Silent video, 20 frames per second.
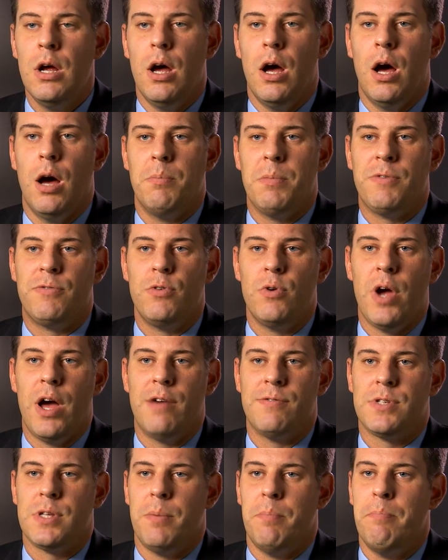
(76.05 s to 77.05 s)
if you
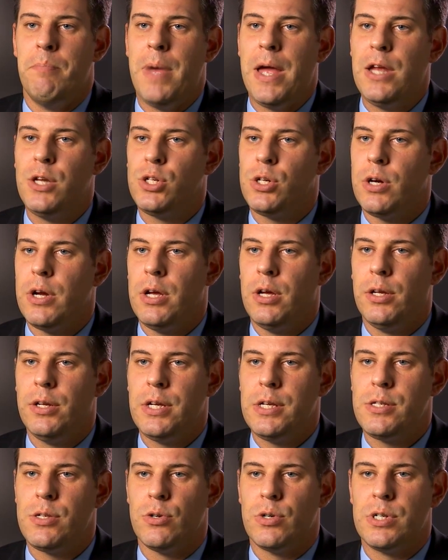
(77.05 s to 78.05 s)
have some major
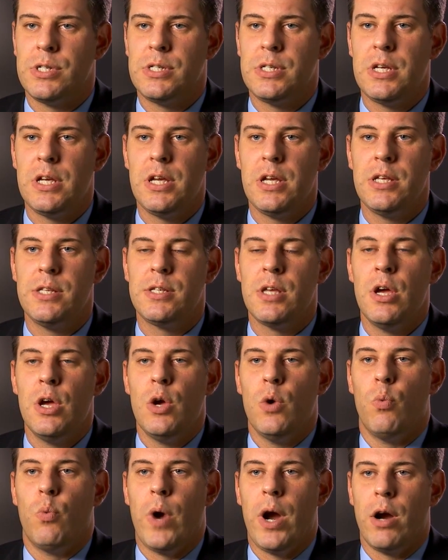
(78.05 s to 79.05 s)
illness or disease
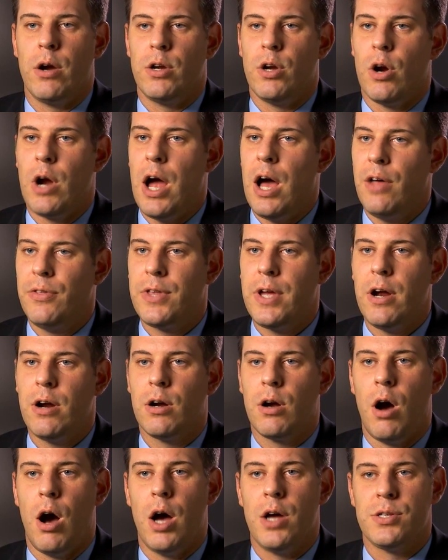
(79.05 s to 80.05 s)
where your healthcare
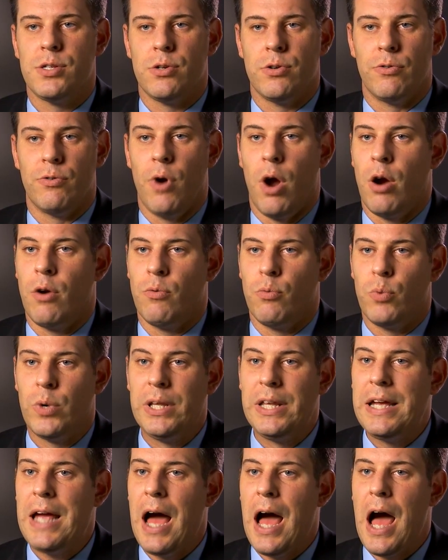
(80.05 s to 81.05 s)
costs are
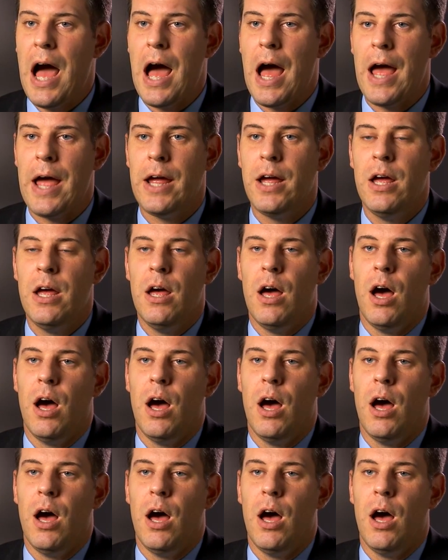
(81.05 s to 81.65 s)
really high,